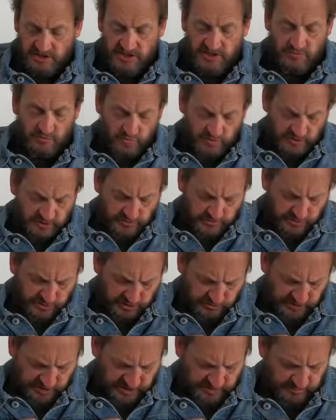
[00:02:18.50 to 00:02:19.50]
it will
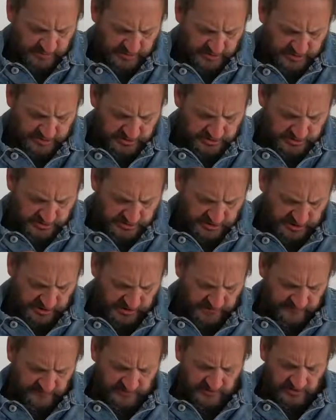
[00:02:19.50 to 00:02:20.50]
do up
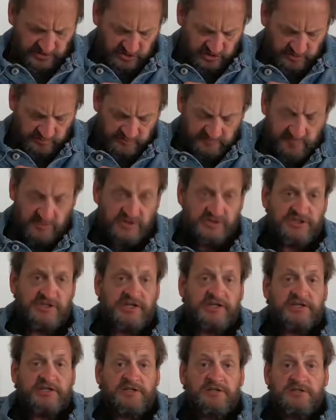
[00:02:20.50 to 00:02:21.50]
over the top of my
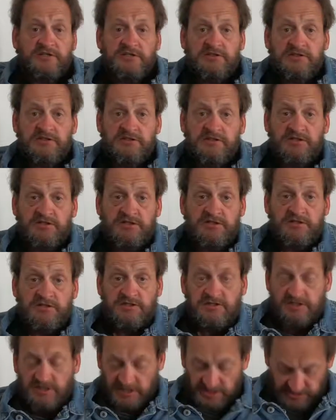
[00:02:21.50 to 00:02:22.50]
jacket,
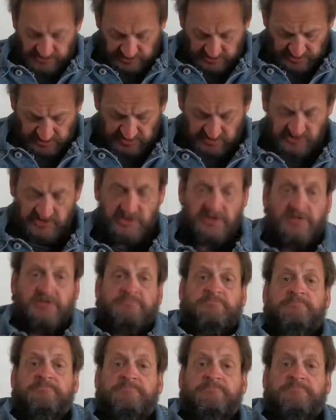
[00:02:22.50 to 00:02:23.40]
as you can see.